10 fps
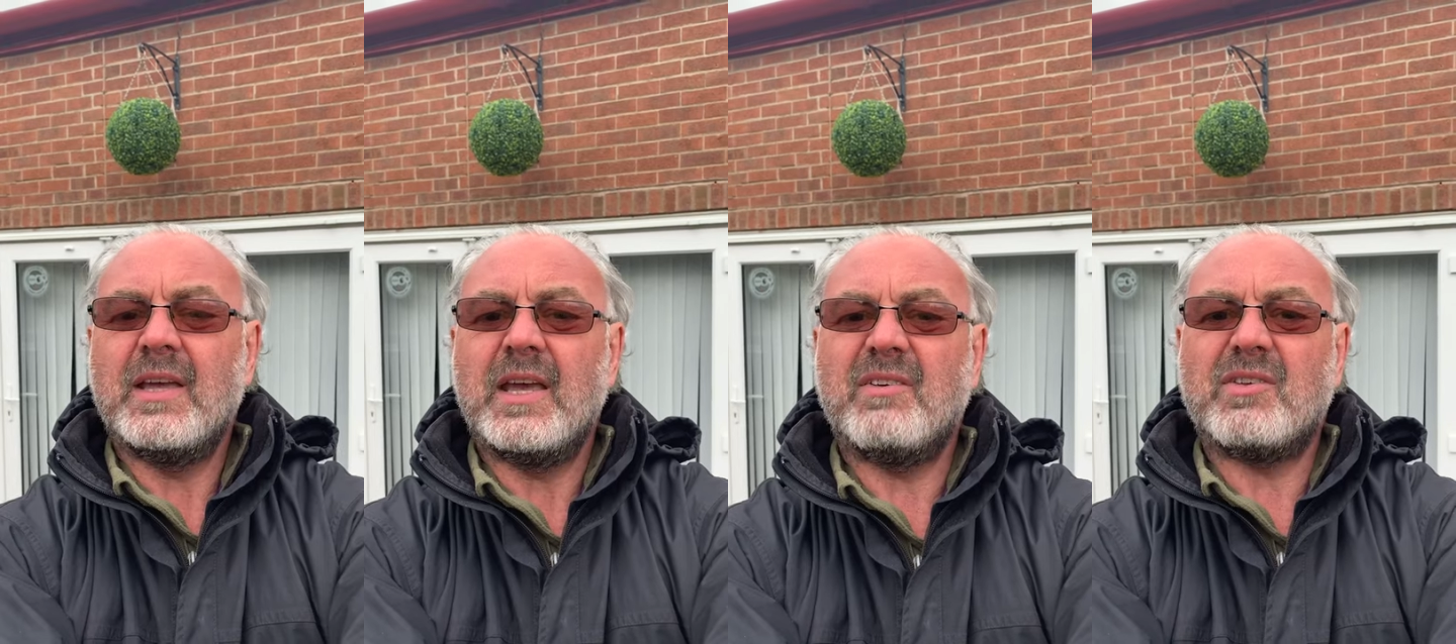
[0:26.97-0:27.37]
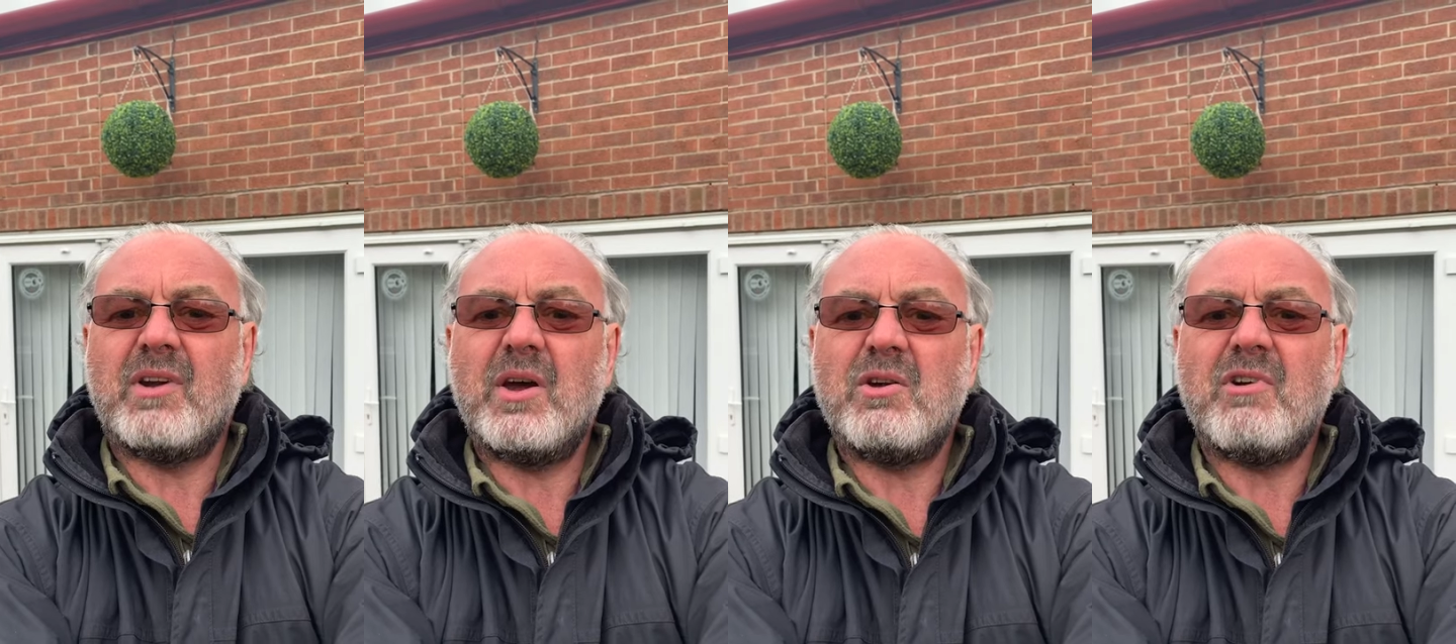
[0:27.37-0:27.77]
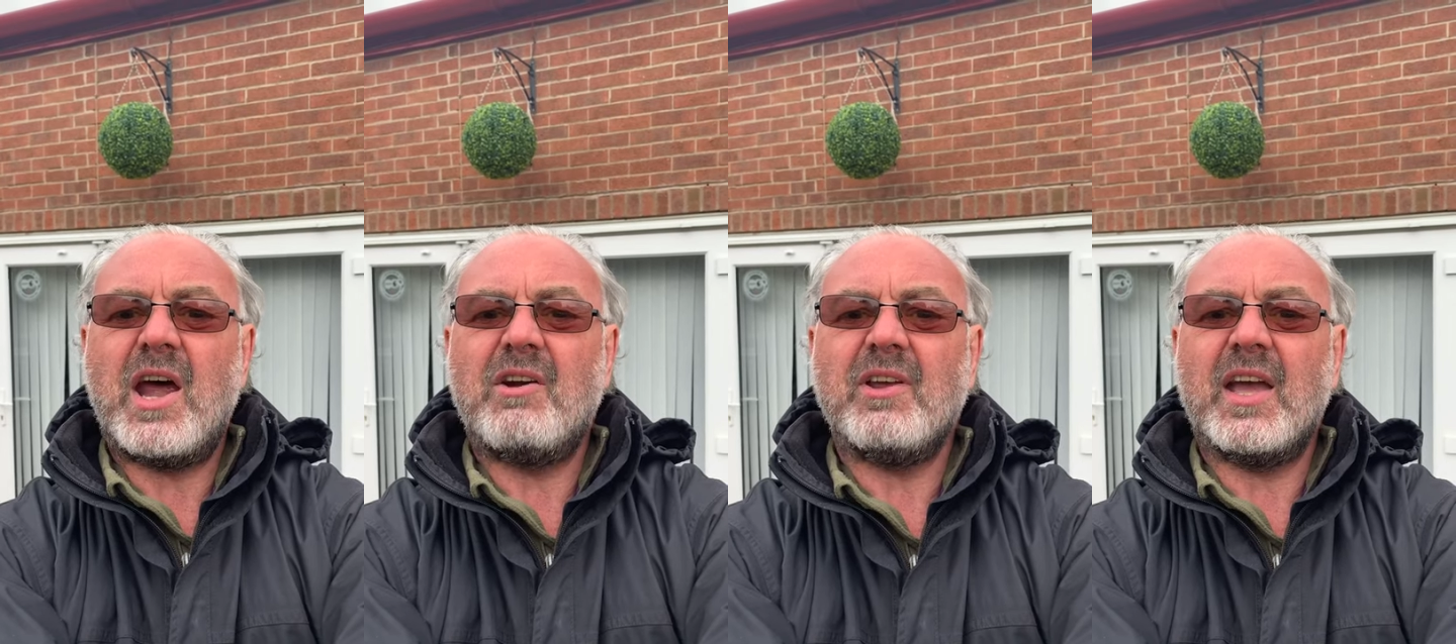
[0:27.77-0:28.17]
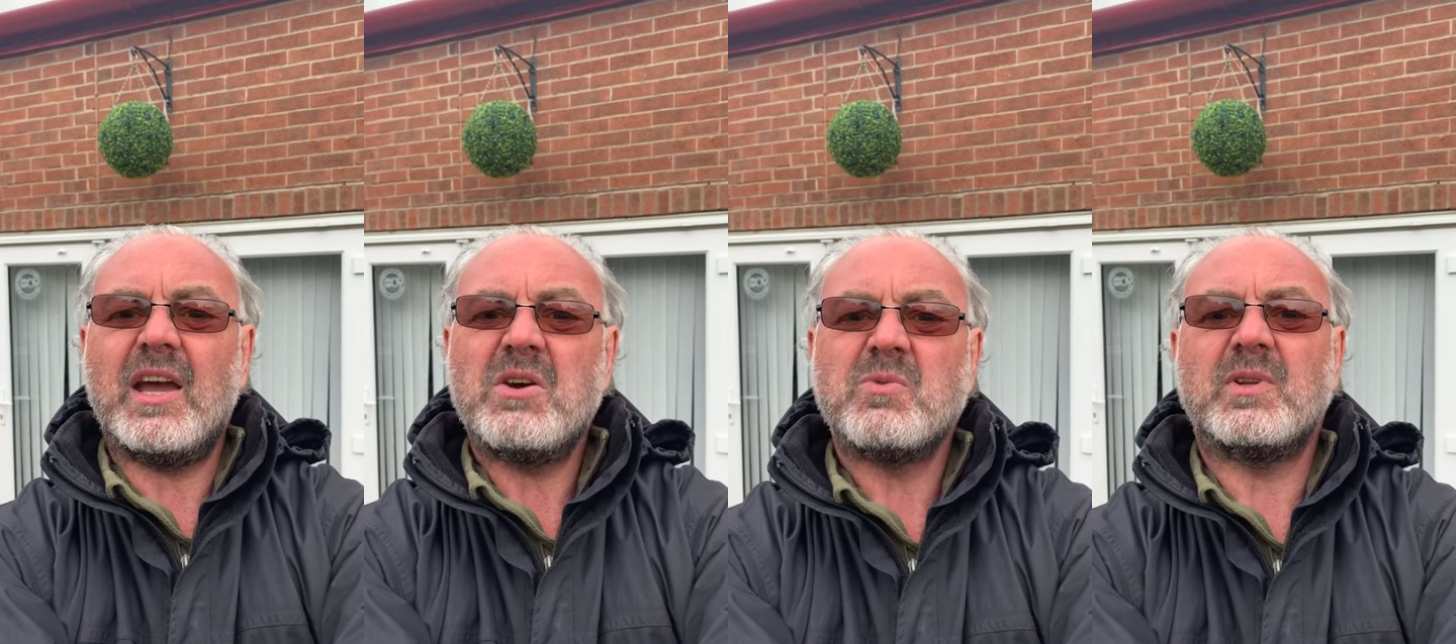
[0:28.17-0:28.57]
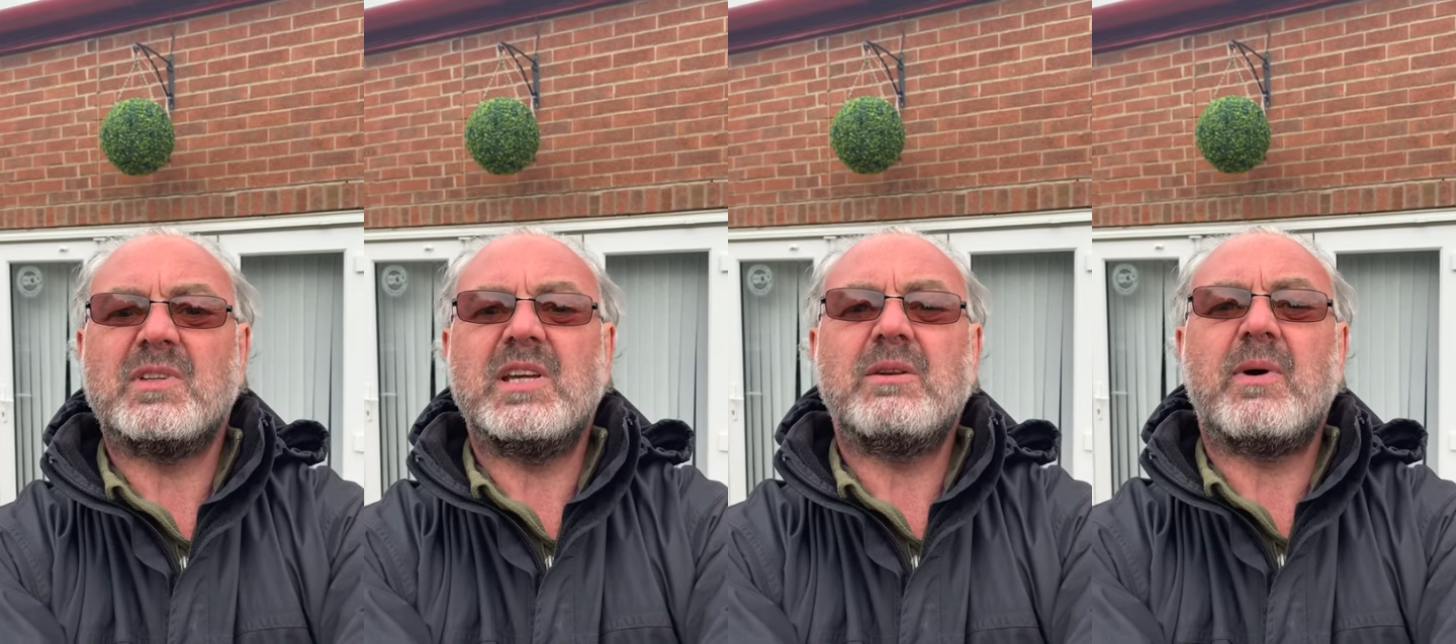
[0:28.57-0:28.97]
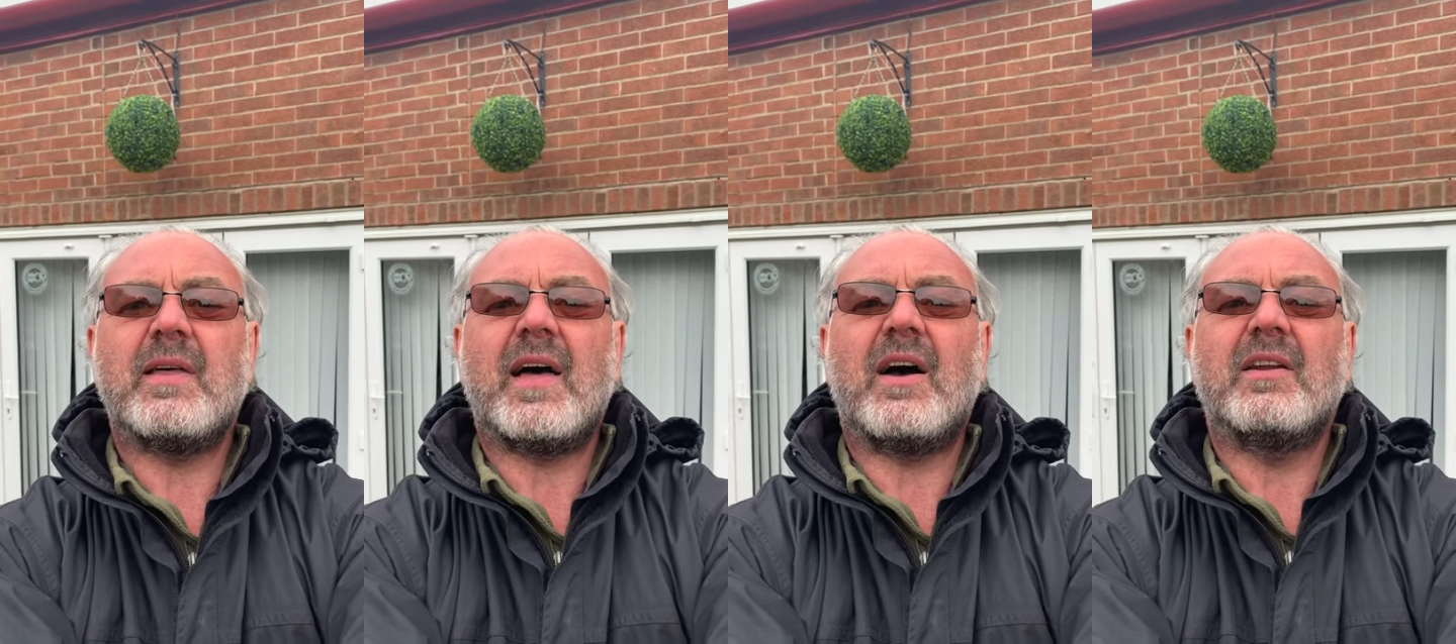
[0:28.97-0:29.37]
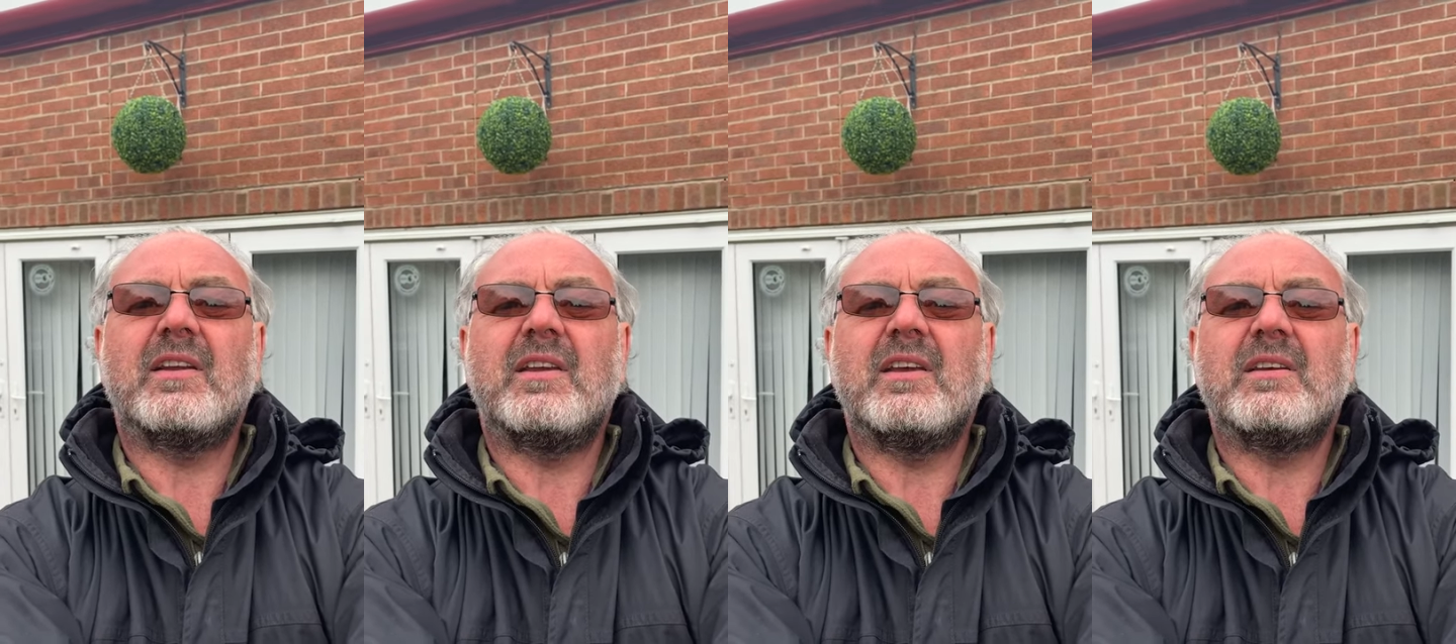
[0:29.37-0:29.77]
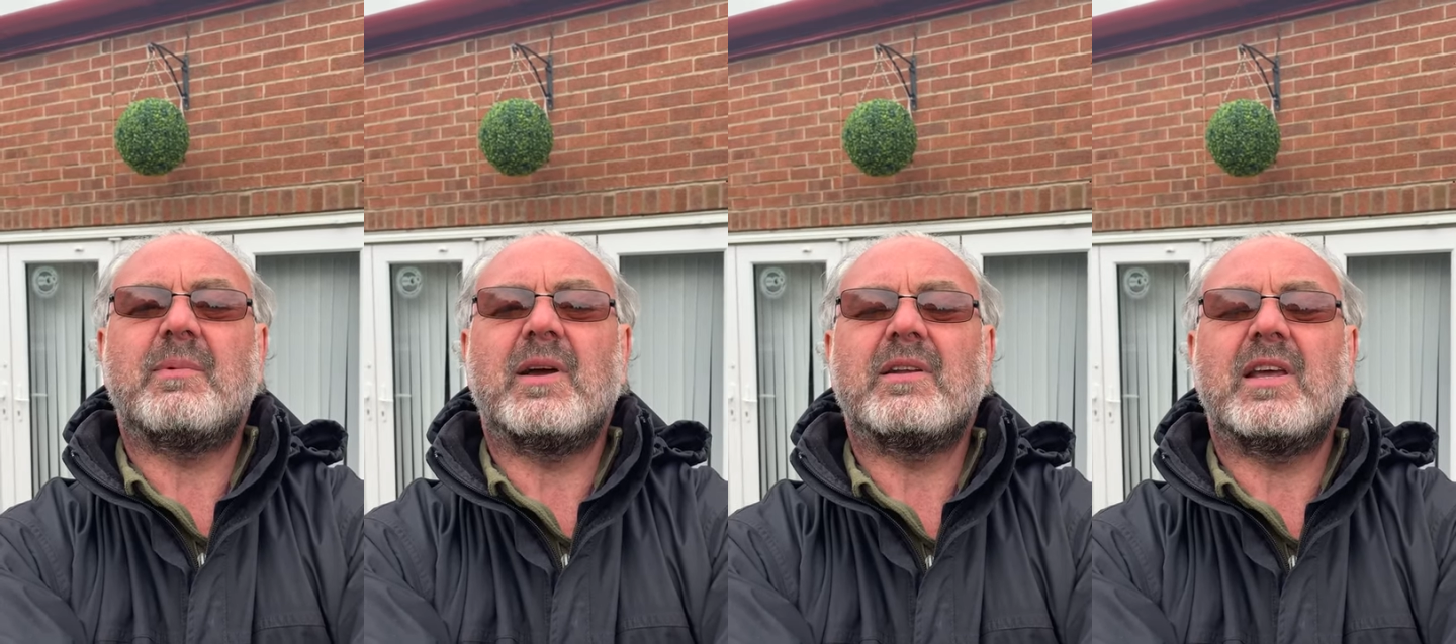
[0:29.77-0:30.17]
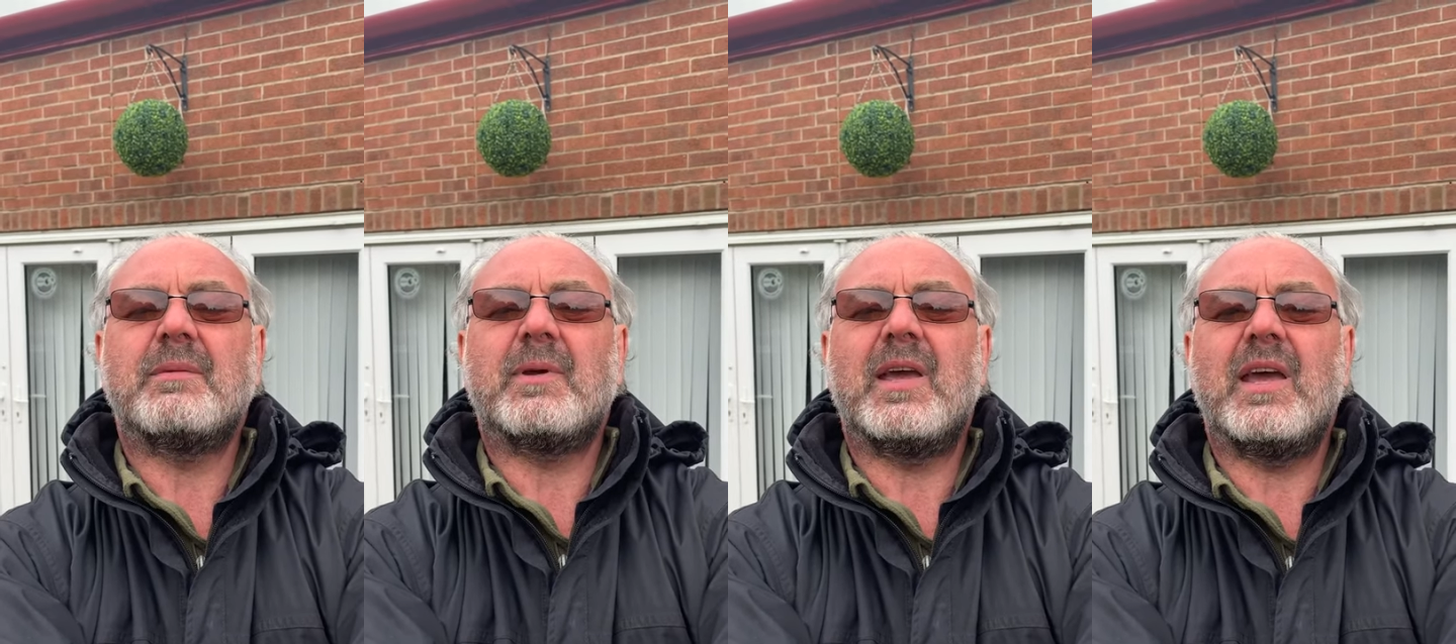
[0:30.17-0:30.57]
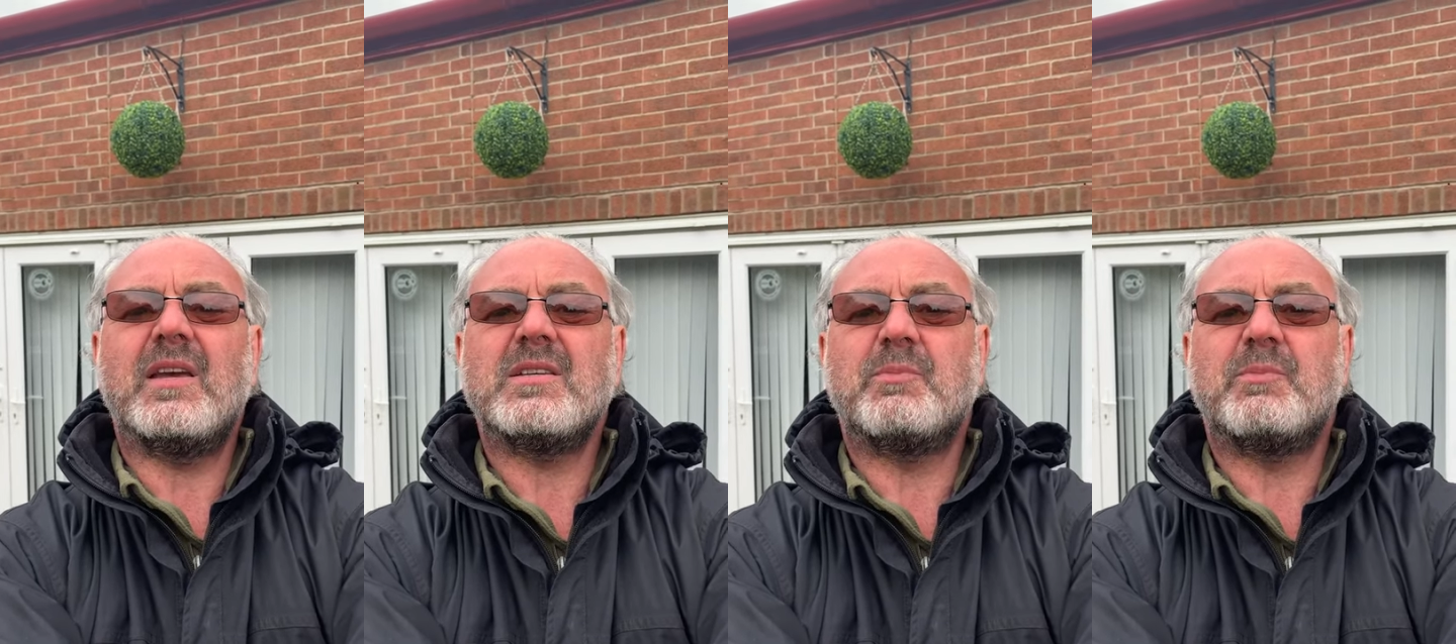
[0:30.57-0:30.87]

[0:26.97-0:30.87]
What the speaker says: If they're out of area, we'll deal with that on a day-by-day case.